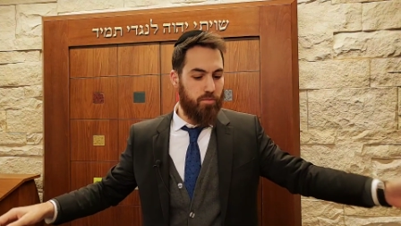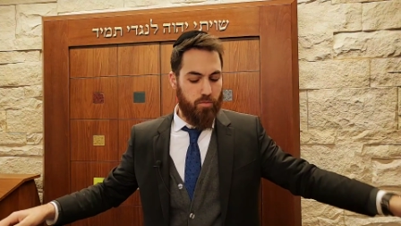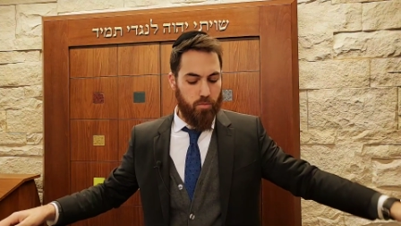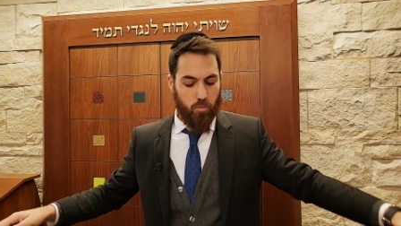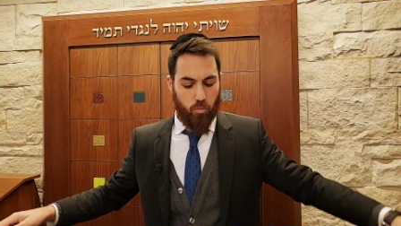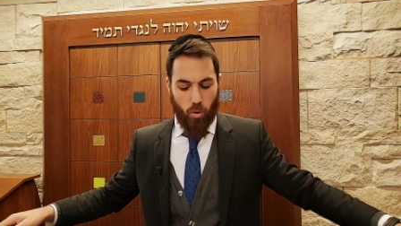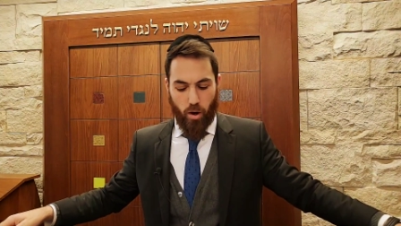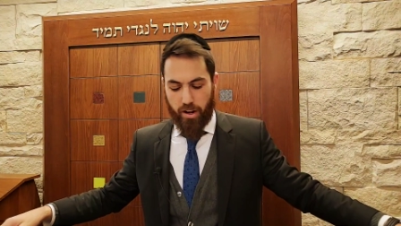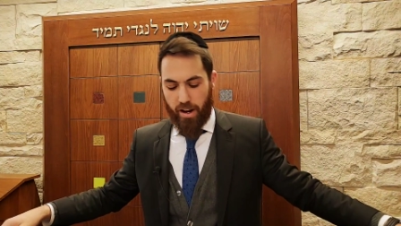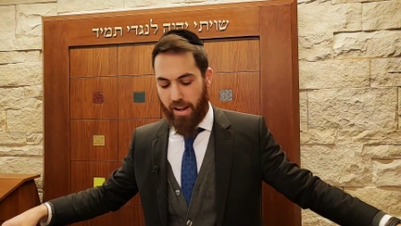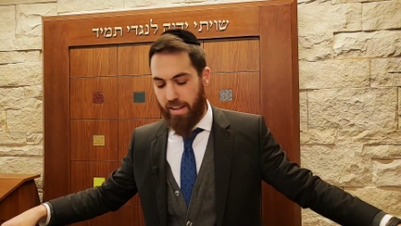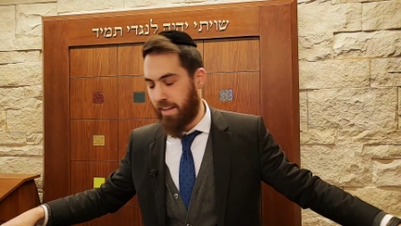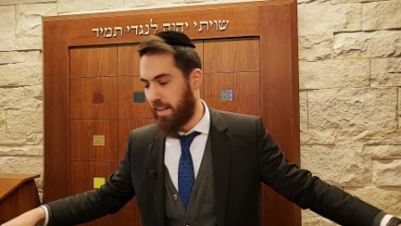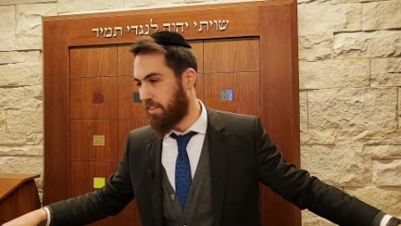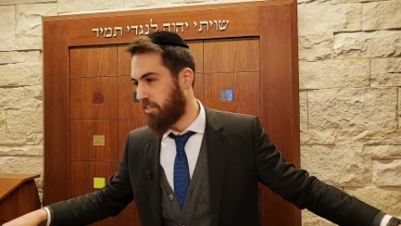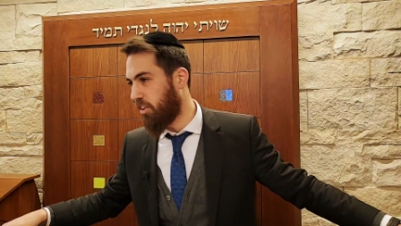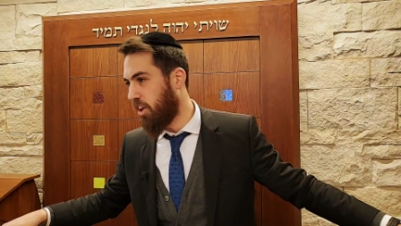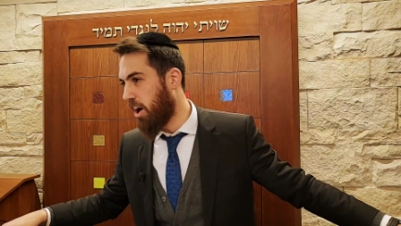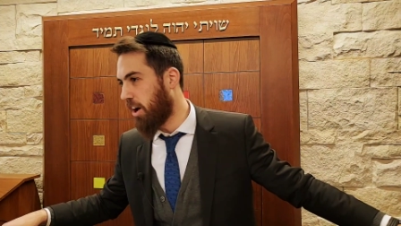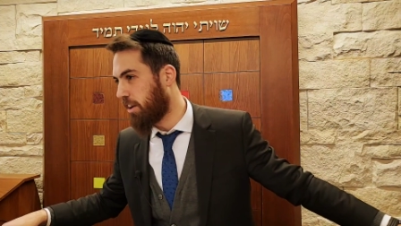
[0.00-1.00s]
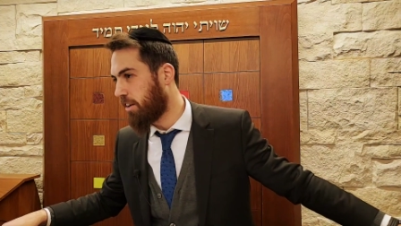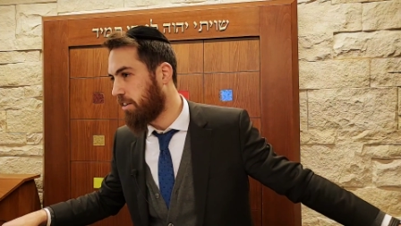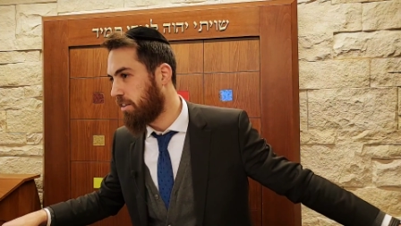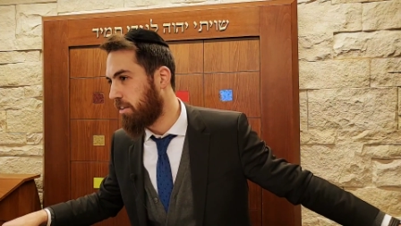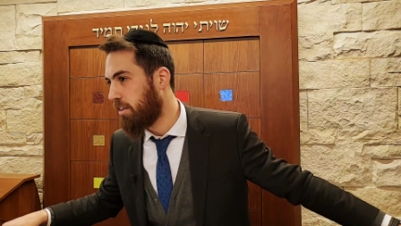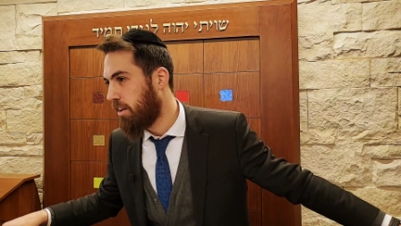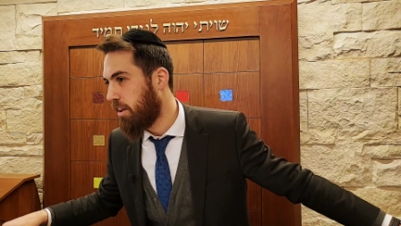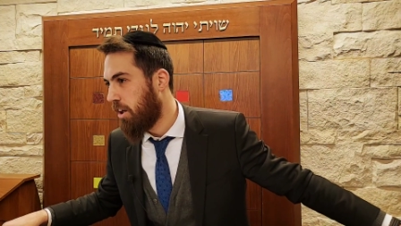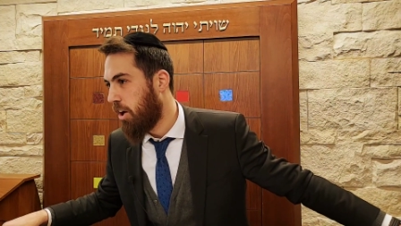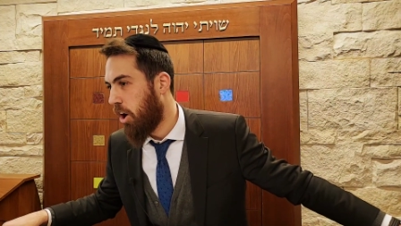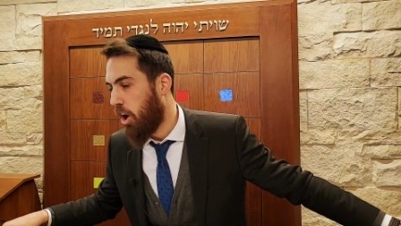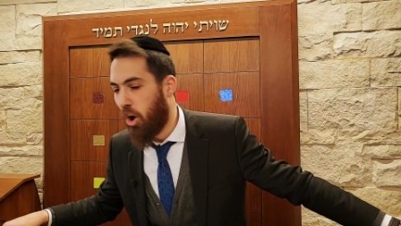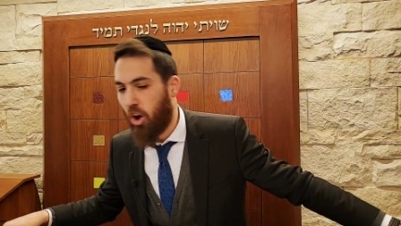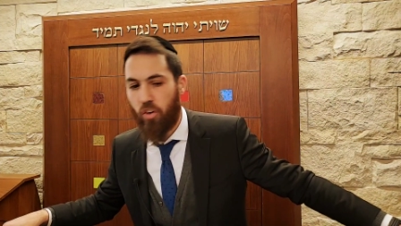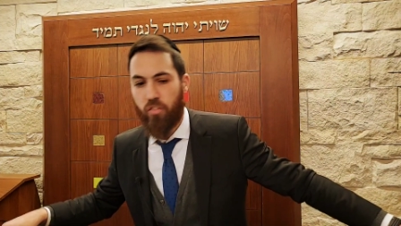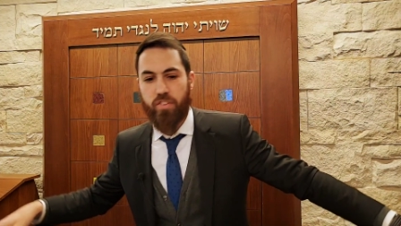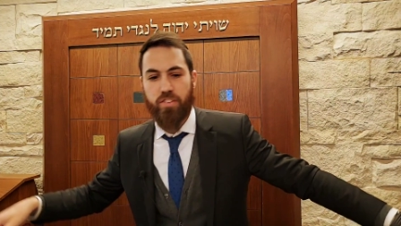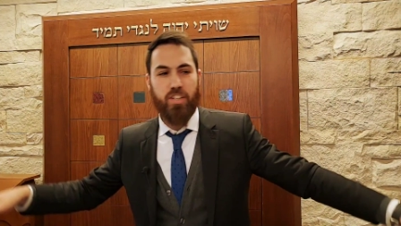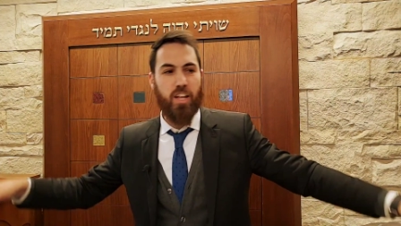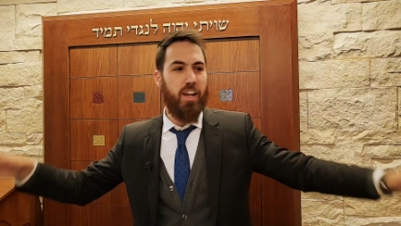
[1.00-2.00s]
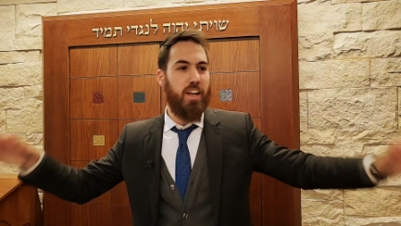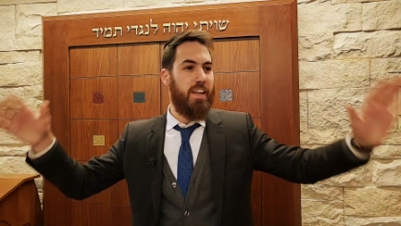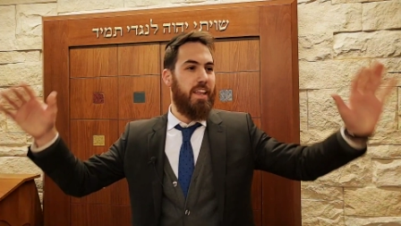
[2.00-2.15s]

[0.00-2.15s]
Why not Yitzchak? All of a sudden,